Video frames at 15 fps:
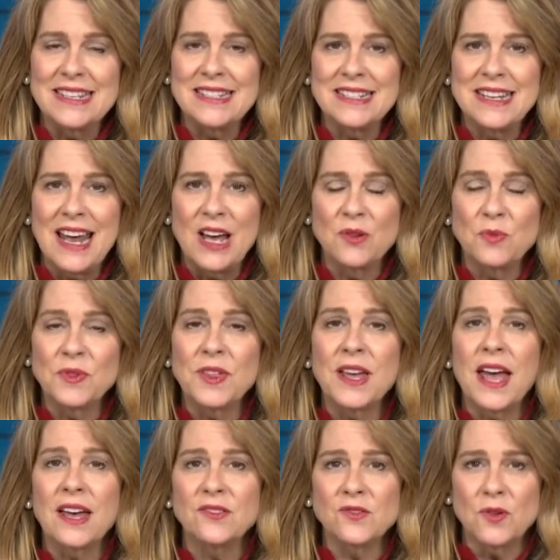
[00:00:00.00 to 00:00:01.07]
sits down with
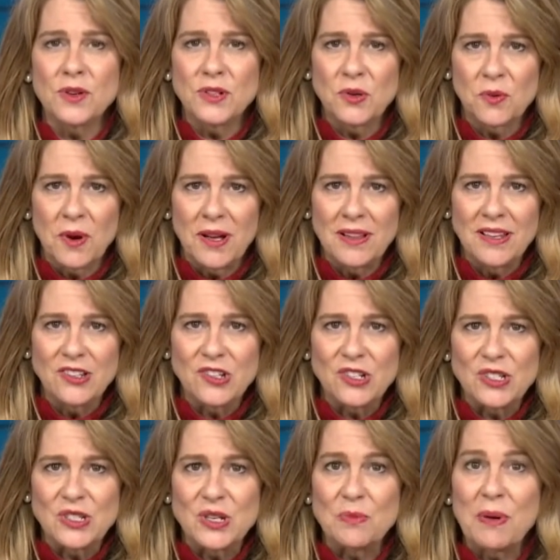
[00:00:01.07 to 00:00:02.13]
a
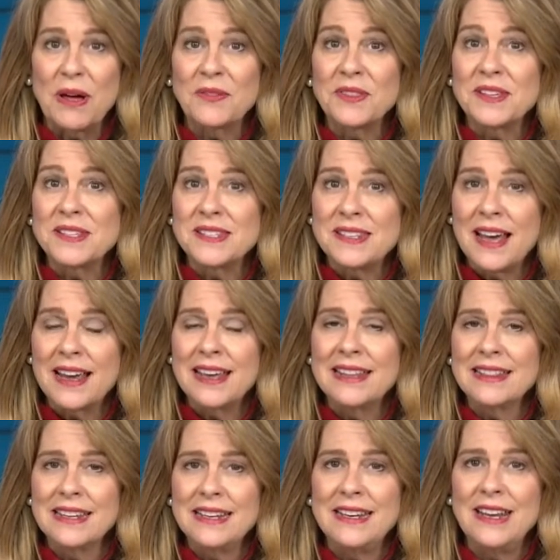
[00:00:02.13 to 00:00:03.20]
gastroenterologist about the
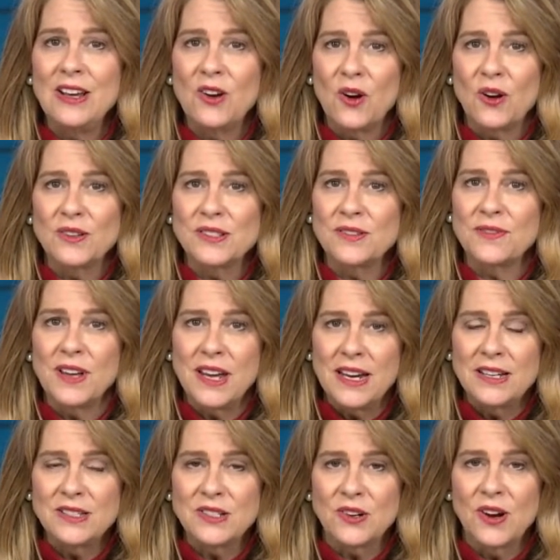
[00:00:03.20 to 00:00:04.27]
second leading cause of
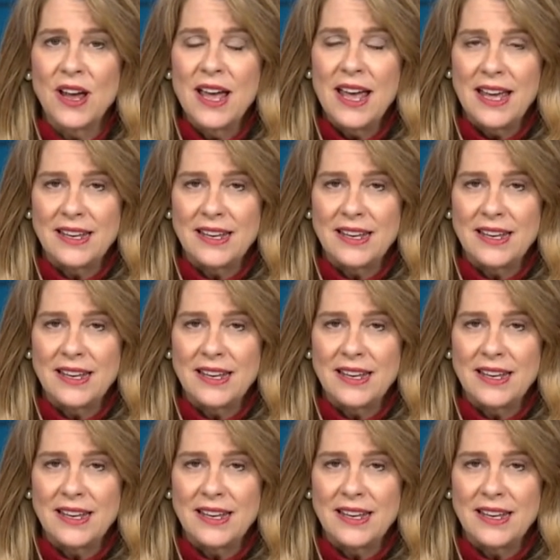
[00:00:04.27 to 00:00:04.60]
cancer